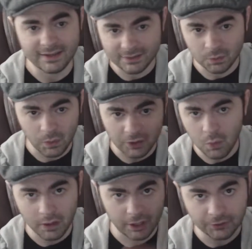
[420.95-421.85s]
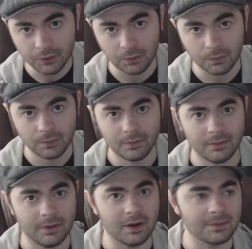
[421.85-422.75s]
this is what you want to do.
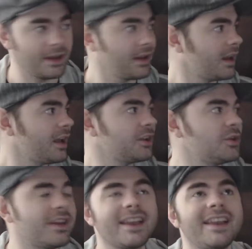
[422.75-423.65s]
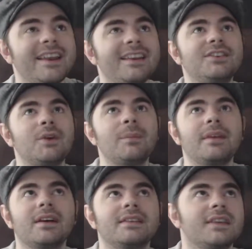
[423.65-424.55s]
You know what I'm saying? You can't get into it
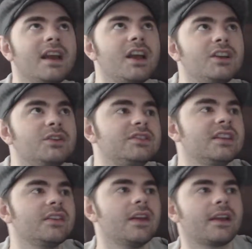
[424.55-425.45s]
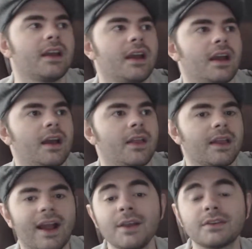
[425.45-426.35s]
because you see like
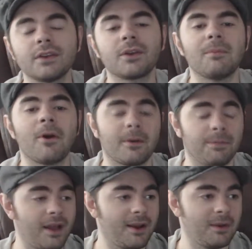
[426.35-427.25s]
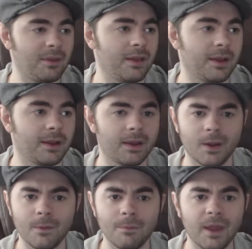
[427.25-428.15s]
I used to look at Markiplier and be like,
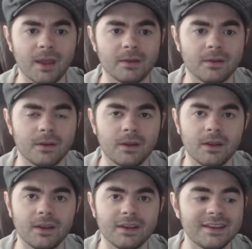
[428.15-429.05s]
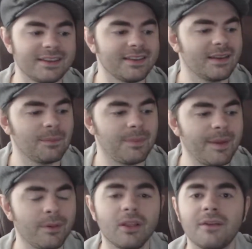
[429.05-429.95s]
man,
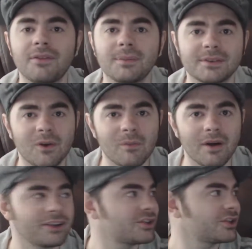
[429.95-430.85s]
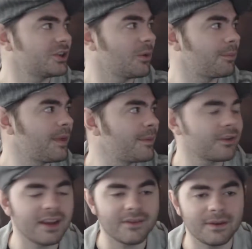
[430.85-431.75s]
people love him so much. You know, people
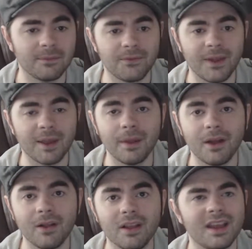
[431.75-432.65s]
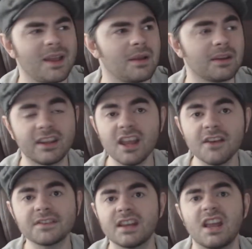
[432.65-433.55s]
are giving him fan mail and
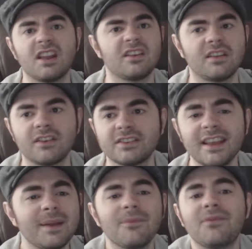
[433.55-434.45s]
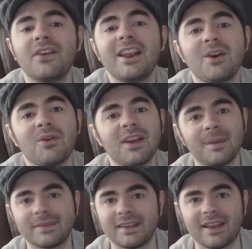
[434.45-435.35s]
gifts, and they're sending him video
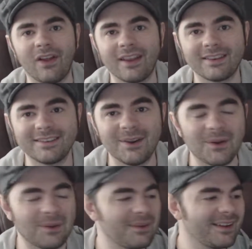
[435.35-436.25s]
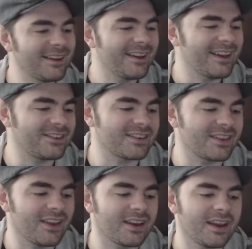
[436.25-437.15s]
games that he likes, you know? It's
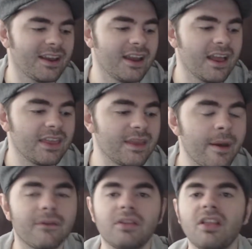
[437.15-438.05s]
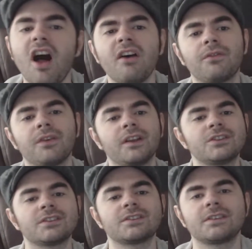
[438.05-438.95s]
just like the amount of love and
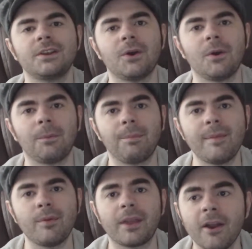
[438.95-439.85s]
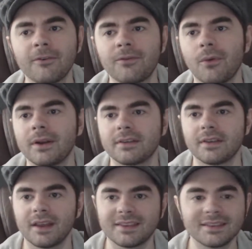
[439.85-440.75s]
just, you know, people caring for you.
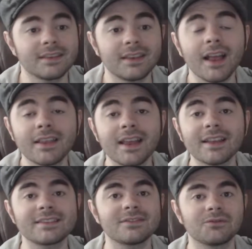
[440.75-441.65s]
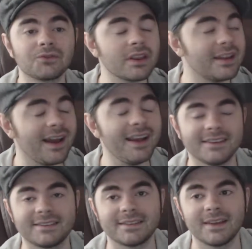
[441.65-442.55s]
It's like that's really
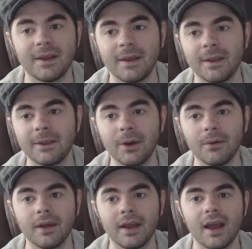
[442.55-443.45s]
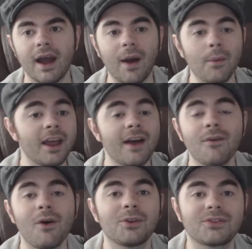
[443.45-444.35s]
nice, you know? I want to
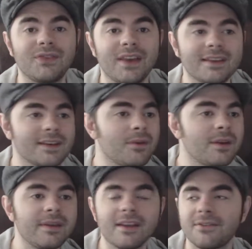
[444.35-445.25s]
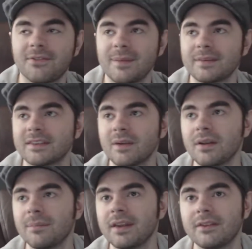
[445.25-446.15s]
have all those fans. I want to be that famous. I
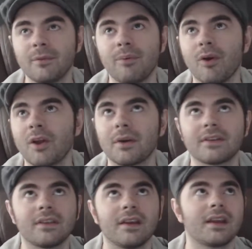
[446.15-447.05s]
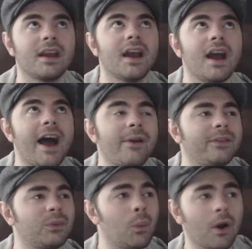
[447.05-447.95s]
want to be to a point where it's like I don't
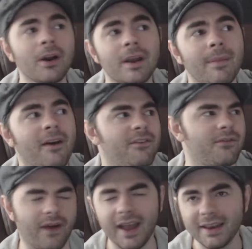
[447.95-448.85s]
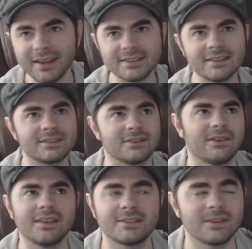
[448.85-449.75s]
have to worry about finances or
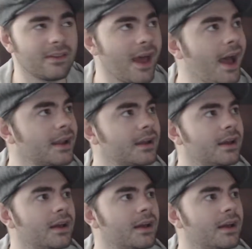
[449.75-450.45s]
this or that,